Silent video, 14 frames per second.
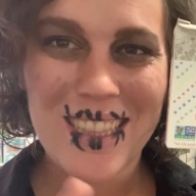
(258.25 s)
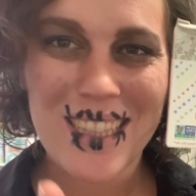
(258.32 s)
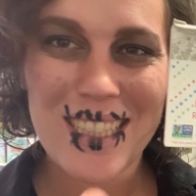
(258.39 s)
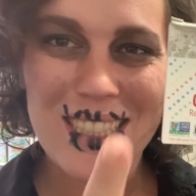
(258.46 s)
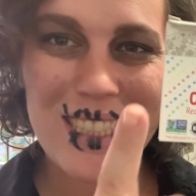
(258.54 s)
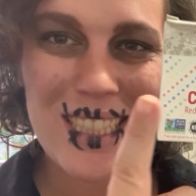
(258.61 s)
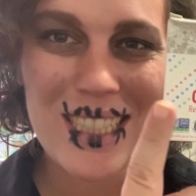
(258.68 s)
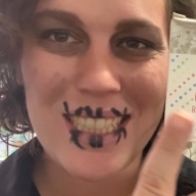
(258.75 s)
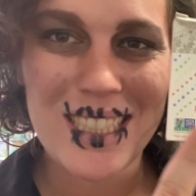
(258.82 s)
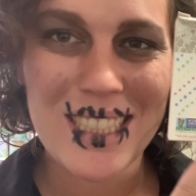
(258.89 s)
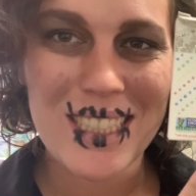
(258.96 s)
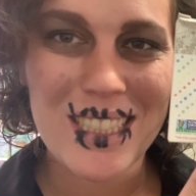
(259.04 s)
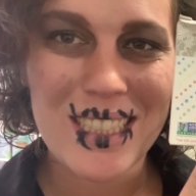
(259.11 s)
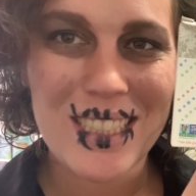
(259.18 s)
This
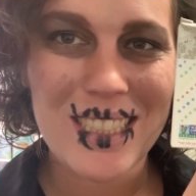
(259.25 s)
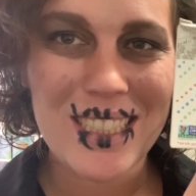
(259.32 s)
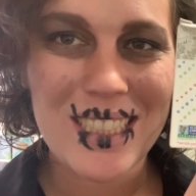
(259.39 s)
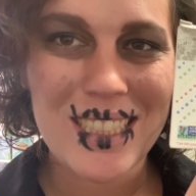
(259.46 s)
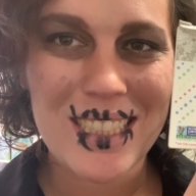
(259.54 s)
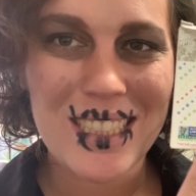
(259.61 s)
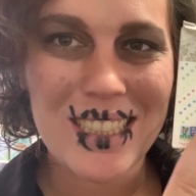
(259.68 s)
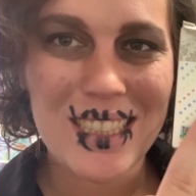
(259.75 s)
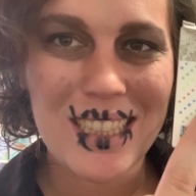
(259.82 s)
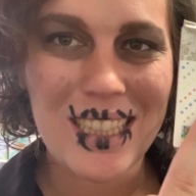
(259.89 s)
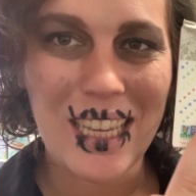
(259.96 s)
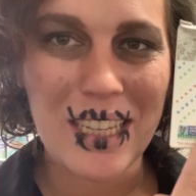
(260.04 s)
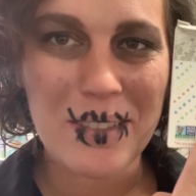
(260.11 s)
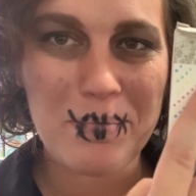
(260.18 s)
is
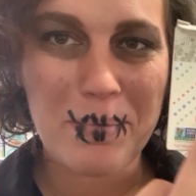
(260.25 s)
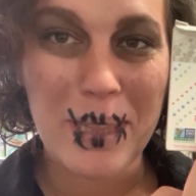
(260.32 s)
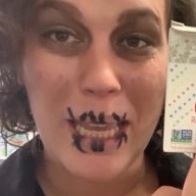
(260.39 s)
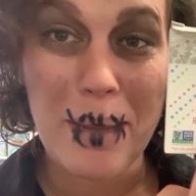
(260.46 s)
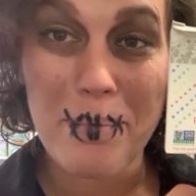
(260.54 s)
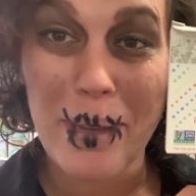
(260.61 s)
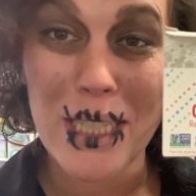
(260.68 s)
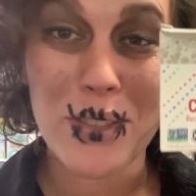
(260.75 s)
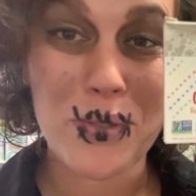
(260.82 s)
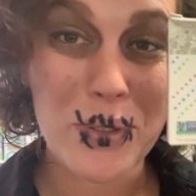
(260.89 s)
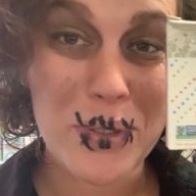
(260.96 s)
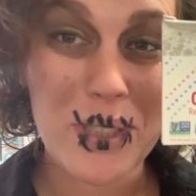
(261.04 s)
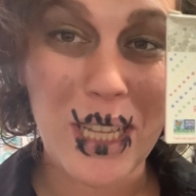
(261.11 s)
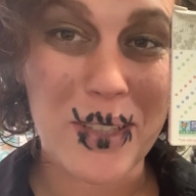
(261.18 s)
like plant-based
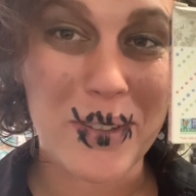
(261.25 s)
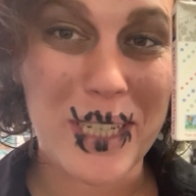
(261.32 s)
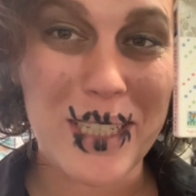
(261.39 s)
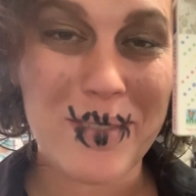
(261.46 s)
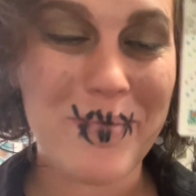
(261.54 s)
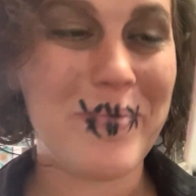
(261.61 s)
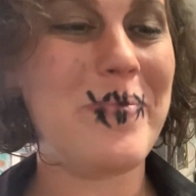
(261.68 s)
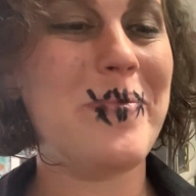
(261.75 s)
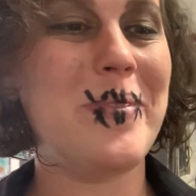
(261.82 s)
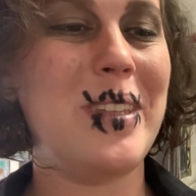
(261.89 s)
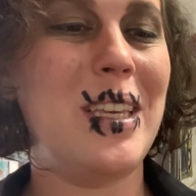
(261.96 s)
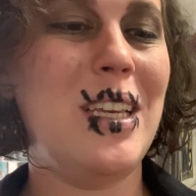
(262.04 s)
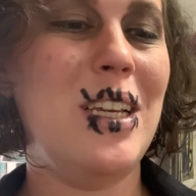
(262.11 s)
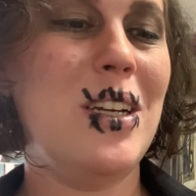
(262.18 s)
food coloring,
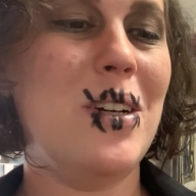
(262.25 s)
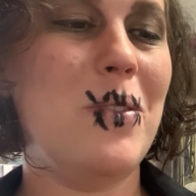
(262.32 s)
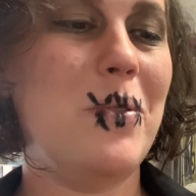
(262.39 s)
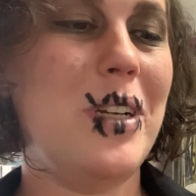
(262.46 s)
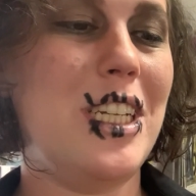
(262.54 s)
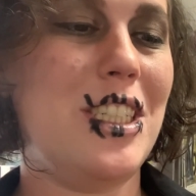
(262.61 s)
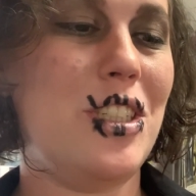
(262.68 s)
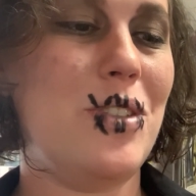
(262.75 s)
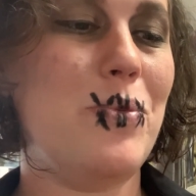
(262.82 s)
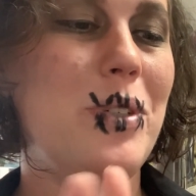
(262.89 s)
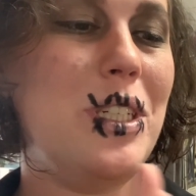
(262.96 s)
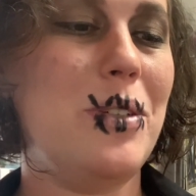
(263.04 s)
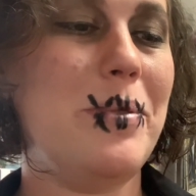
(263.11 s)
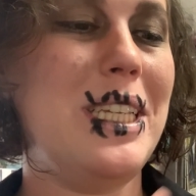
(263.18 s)
which
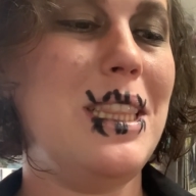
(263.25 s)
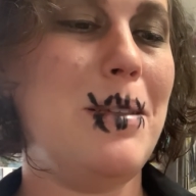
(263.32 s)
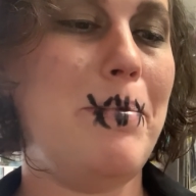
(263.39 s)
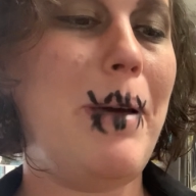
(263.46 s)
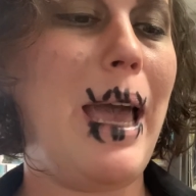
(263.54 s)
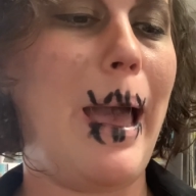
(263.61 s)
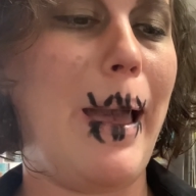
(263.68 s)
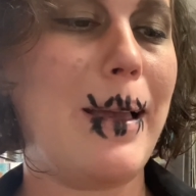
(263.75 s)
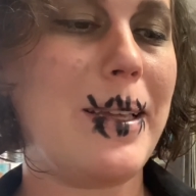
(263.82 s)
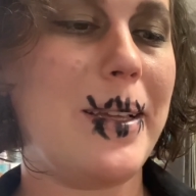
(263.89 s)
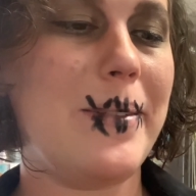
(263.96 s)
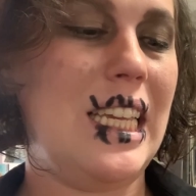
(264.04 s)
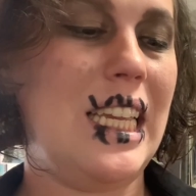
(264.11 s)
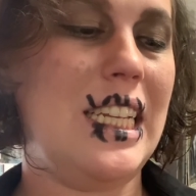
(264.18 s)
when you read the back,
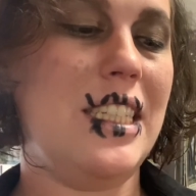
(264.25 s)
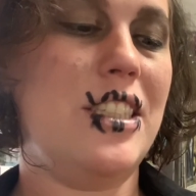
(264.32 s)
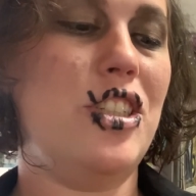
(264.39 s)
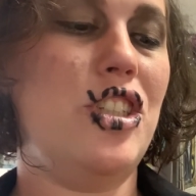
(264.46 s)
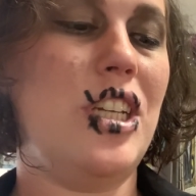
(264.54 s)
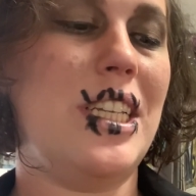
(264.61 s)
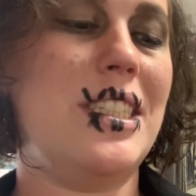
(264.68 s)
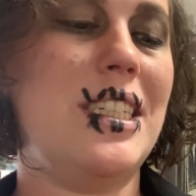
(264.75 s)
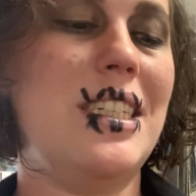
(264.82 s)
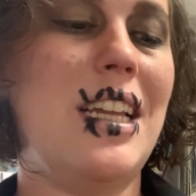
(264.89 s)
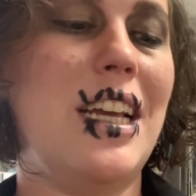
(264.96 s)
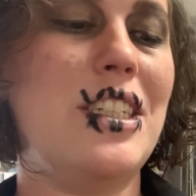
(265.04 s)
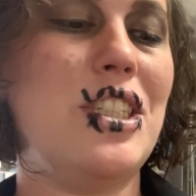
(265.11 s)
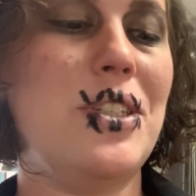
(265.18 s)
it is suggested
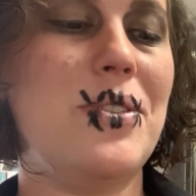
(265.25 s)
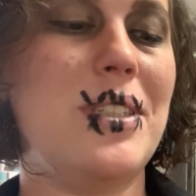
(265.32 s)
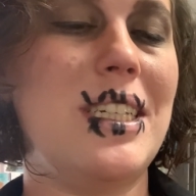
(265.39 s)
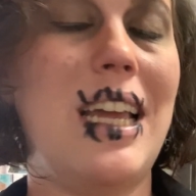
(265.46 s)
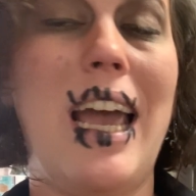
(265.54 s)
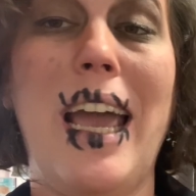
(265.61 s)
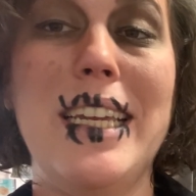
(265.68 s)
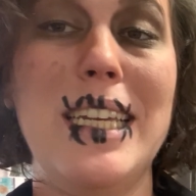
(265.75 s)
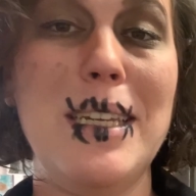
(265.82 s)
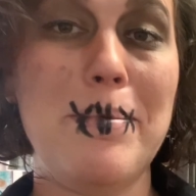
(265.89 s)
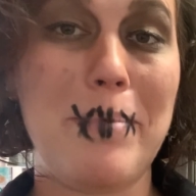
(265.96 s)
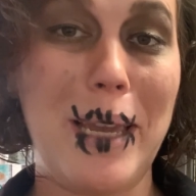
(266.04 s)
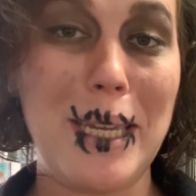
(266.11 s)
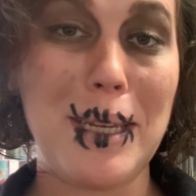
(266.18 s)
not to use in high
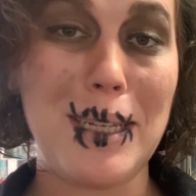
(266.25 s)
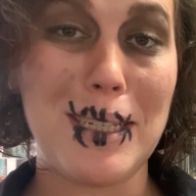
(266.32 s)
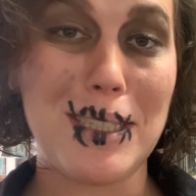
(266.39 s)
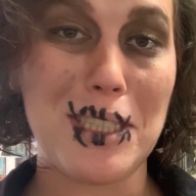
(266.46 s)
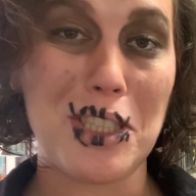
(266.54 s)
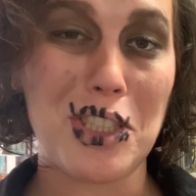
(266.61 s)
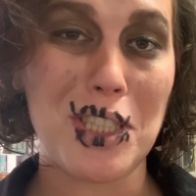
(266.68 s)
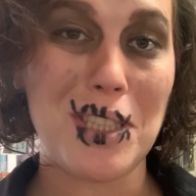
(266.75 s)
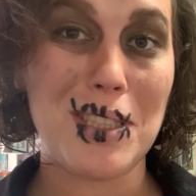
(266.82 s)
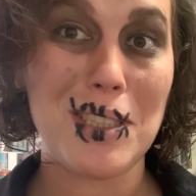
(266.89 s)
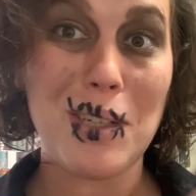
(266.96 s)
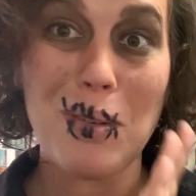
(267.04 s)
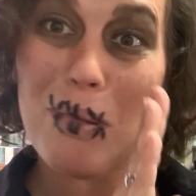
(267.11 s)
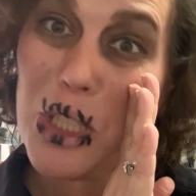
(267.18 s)
heat baking conditions,
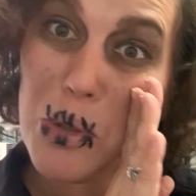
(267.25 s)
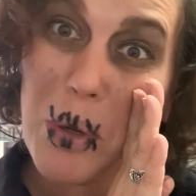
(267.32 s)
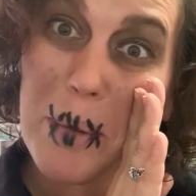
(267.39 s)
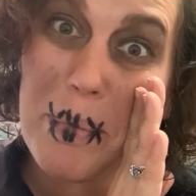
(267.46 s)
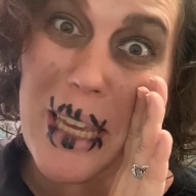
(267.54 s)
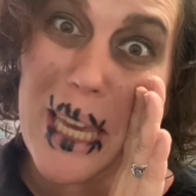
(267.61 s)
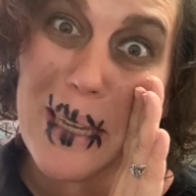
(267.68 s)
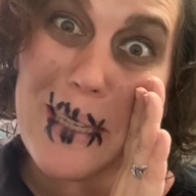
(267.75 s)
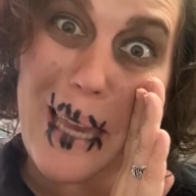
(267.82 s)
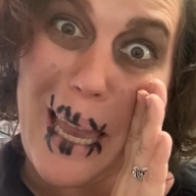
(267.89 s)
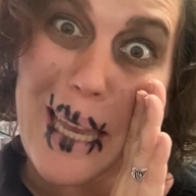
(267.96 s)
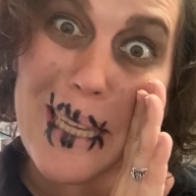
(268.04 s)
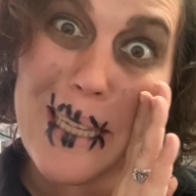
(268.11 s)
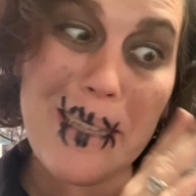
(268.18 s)
which would be a
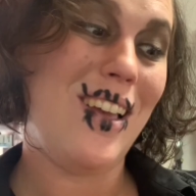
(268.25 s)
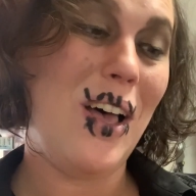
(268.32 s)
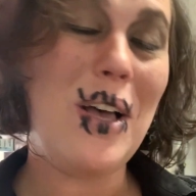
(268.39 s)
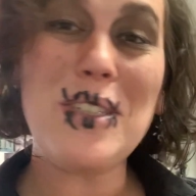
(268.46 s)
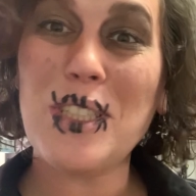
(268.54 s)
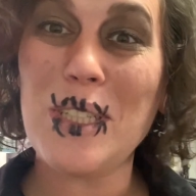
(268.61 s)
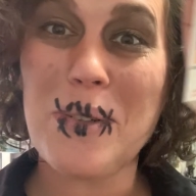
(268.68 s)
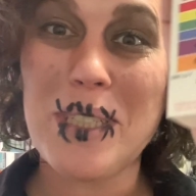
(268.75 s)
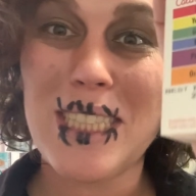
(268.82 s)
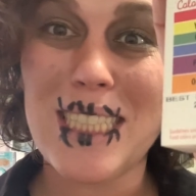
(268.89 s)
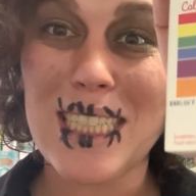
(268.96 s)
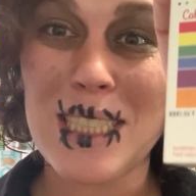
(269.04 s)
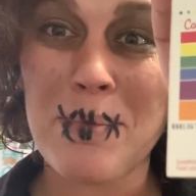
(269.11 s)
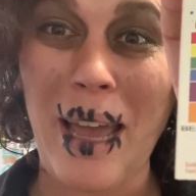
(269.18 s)
cake. Also, it's
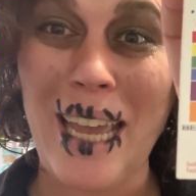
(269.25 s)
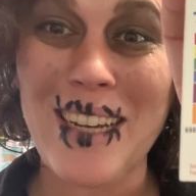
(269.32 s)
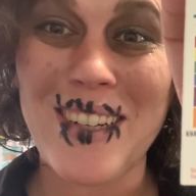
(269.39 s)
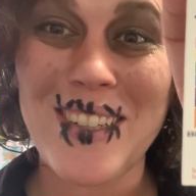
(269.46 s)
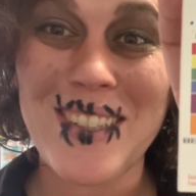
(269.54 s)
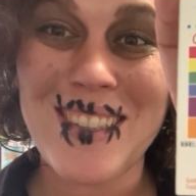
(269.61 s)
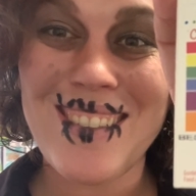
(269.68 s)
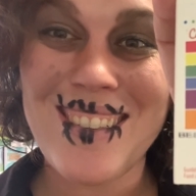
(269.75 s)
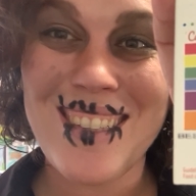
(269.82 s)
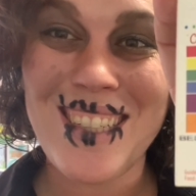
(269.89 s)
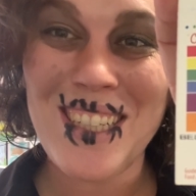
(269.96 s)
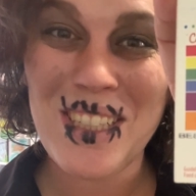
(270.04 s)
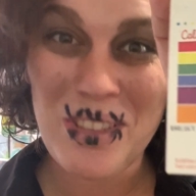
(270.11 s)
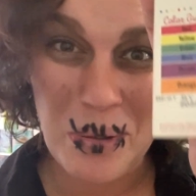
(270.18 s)
expired,
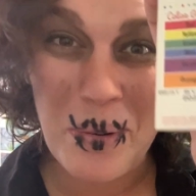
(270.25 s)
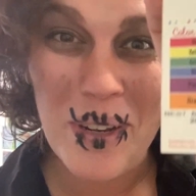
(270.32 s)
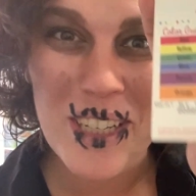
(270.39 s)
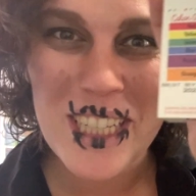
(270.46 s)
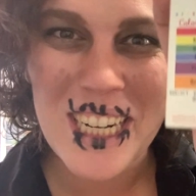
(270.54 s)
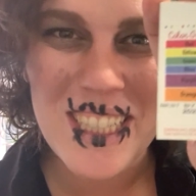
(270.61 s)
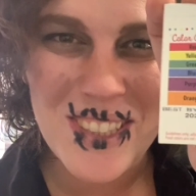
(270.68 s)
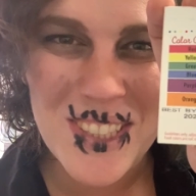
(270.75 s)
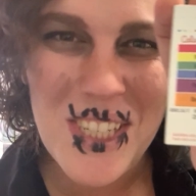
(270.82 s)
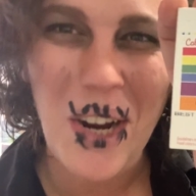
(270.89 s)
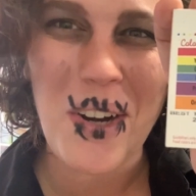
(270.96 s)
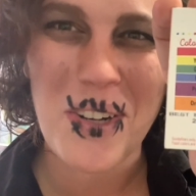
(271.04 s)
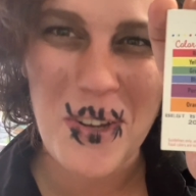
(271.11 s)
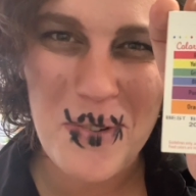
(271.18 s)
so we're gonna
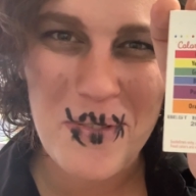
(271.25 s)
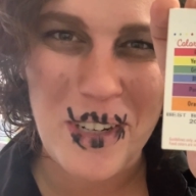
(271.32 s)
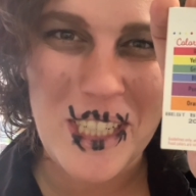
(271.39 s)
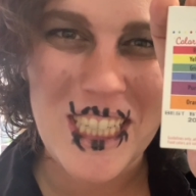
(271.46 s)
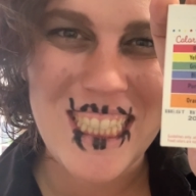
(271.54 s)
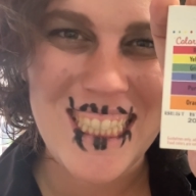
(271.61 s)
start over.